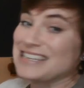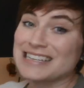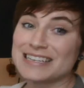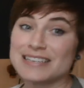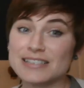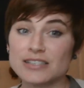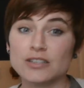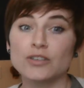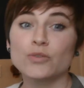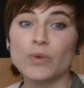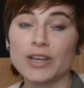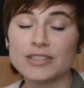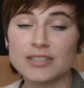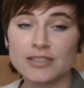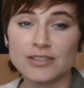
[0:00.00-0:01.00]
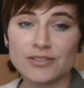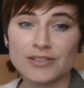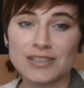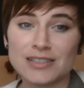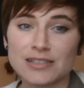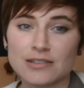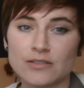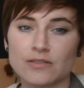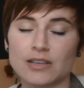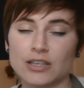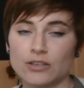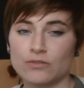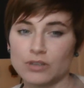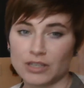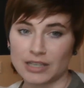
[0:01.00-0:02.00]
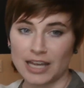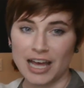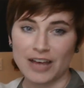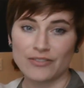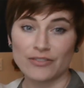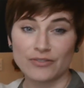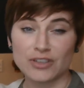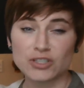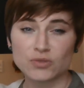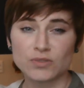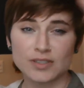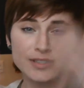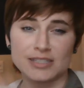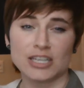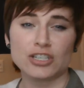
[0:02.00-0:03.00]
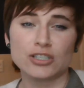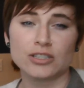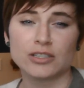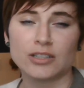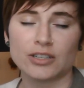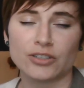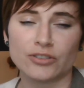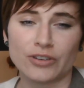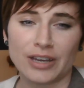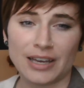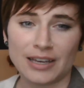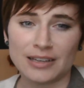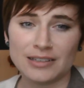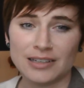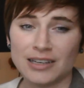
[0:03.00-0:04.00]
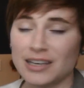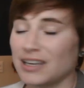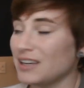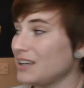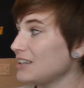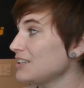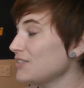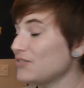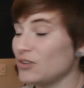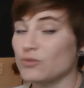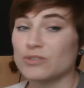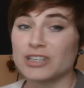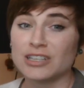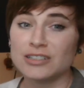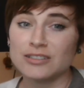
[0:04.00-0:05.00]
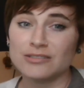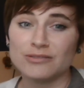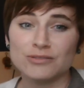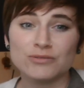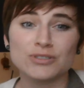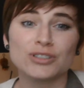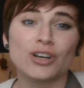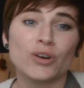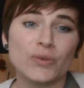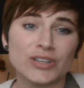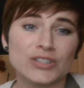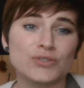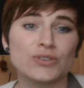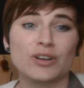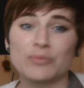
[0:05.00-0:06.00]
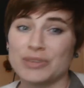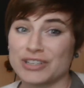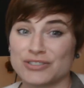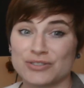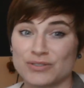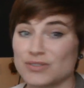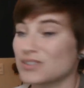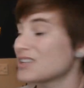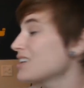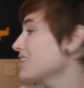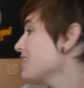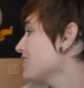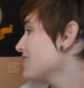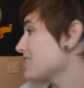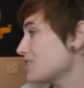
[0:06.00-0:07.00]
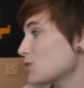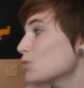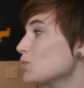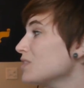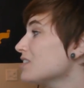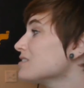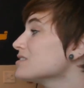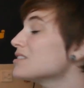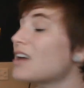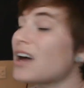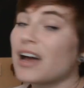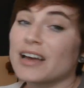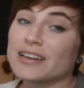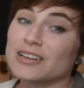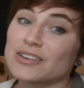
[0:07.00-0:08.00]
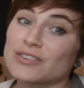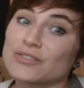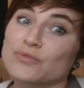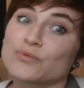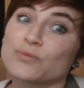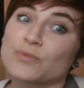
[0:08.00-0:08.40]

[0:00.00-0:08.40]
easier way to do this so that you can have a visualization in your head. And if you need to, you can always draw pictures. This would be a lot of